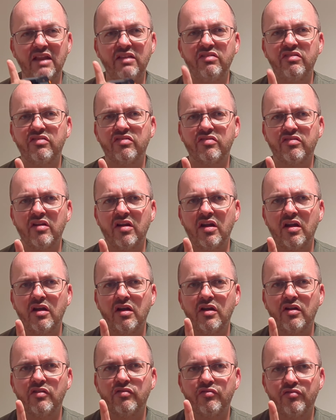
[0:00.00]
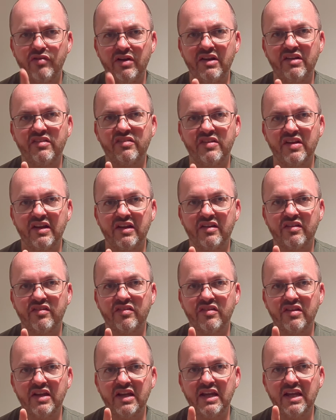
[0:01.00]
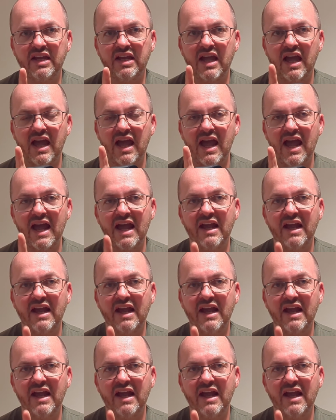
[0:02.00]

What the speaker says: Insta360